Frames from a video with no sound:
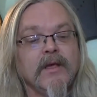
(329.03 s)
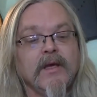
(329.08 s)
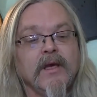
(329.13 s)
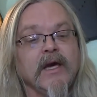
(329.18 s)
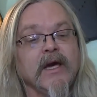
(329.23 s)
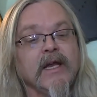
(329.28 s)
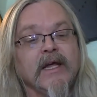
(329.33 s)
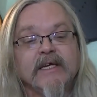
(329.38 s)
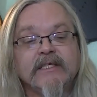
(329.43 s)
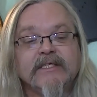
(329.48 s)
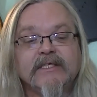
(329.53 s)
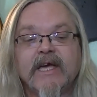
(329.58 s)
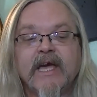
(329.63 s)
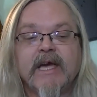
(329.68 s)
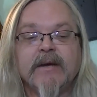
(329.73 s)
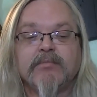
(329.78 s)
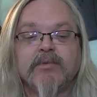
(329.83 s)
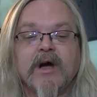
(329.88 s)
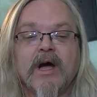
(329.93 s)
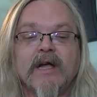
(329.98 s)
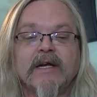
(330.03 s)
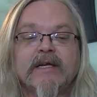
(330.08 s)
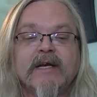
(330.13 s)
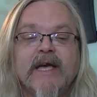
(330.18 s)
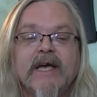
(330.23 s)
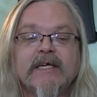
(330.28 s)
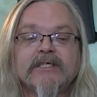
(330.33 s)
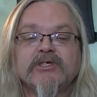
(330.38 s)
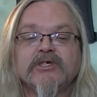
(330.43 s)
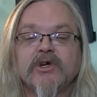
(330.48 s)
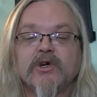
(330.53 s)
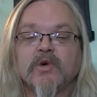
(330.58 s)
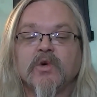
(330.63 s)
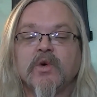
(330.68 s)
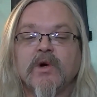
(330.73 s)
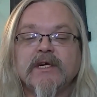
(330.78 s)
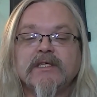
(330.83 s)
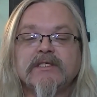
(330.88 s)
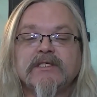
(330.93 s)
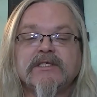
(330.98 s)
NHK broadcaster
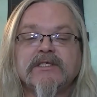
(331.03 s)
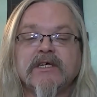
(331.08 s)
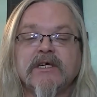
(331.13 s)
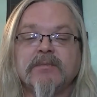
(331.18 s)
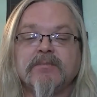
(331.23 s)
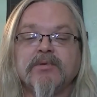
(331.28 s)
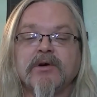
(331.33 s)
quits in